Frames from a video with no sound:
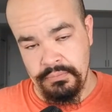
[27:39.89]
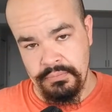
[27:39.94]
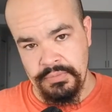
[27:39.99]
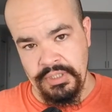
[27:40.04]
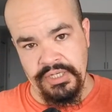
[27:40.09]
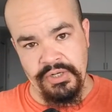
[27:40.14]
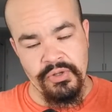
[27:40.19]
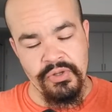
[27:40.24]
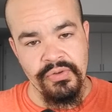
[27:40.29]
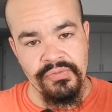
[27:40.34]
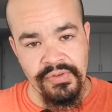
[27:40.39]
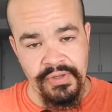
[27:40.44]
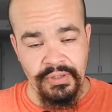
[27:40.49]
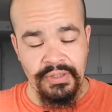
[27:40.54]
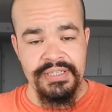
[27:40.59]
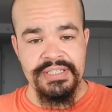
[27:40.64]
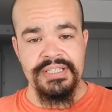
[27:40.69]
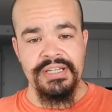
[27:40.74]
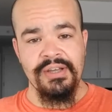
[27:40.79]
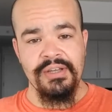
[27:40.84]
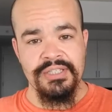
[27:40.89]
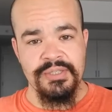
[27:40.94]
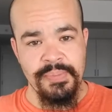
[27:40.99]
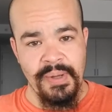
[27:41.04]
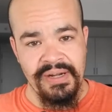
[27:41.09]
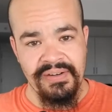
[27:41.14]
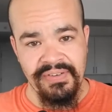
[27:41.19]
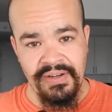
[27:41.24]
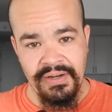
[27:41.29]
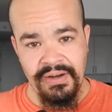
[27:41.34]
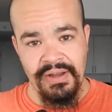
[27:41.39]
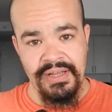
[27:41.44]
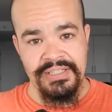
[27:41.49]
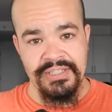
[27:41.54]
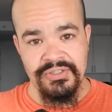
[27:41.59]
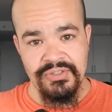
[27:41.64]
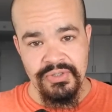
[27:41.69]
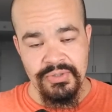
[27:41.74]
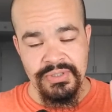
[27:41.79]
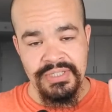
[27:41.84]
I know if you're listening on Spotify or
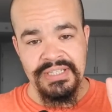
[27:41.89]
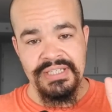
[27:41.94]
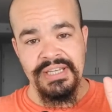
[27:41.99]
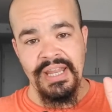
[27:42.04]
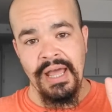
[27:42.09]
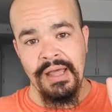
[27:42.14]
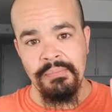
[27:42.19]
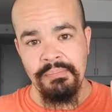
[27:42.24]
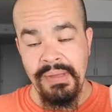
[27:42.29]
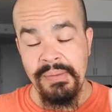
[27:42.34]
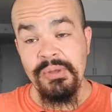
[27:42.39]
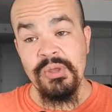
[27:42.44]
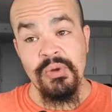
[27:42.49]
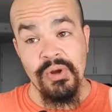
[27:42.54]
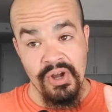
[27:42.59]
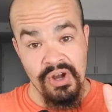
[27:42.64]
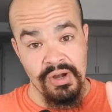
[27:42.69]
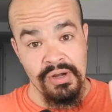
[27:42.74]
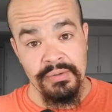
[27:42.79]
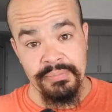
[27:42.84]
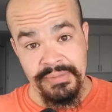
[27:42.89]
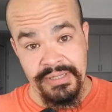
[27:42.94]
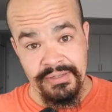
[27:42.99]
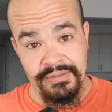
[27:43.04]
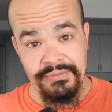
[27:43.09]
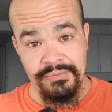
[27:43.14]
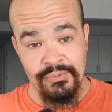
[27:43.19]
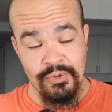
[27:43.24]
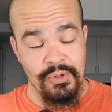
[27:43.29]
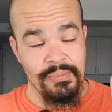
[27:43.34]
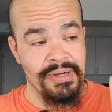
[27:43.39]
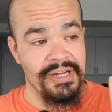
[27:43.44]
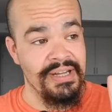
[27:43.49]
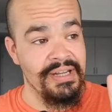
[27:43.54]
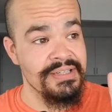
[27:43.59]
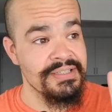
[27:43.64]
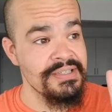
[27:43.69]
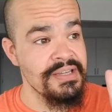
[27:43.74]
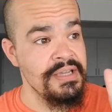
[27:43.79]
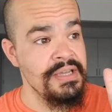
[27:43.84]
iTunes, you did not. Maybe you heard me roll my
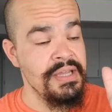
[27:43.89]
eyes.